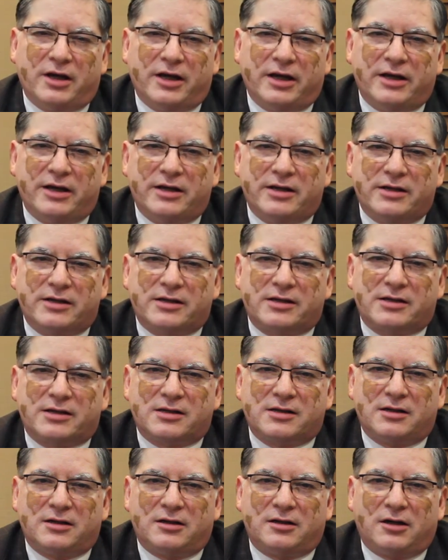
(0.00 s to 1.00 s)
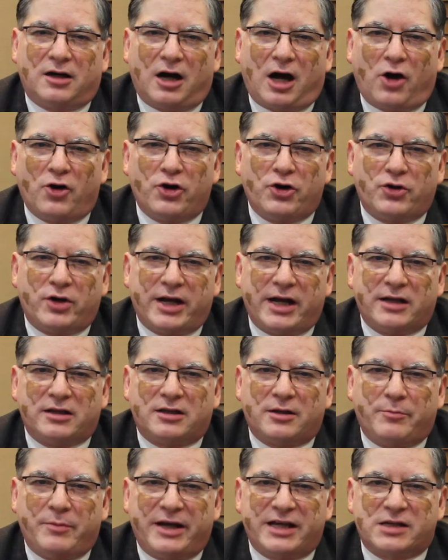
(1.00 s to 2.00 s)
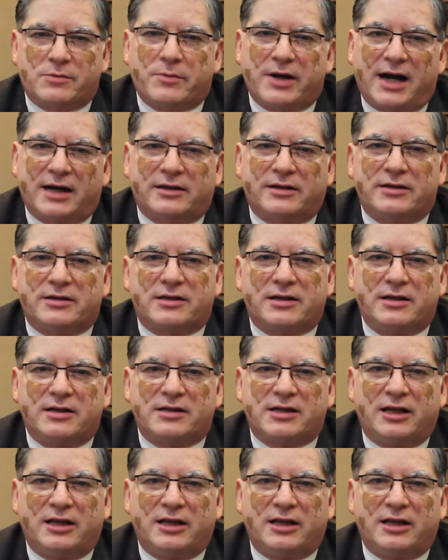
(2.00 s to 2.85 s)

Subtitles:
is how do you take the best practices